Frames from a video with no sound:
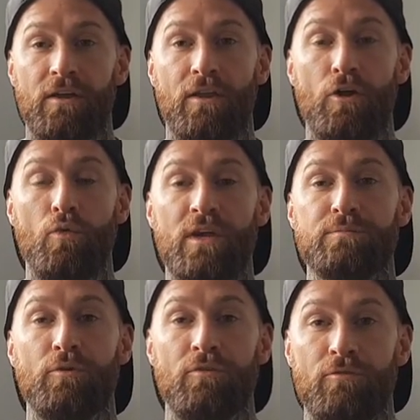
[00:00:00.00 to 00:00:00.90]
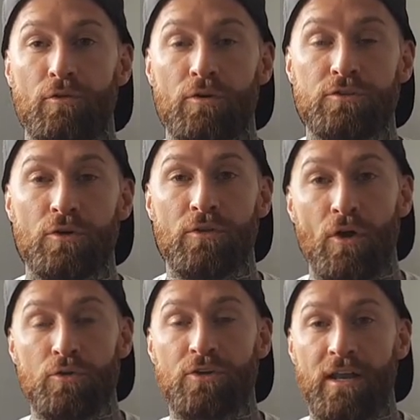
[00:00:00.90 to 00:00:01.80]
They're always moving forward. So
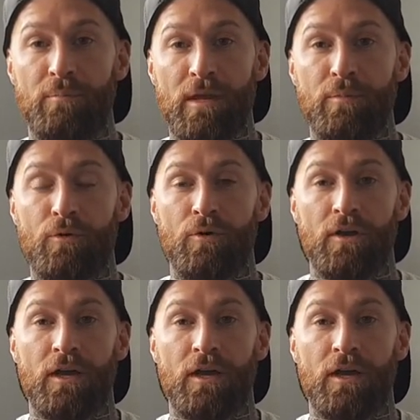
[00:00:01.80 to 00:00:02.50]
those kind of people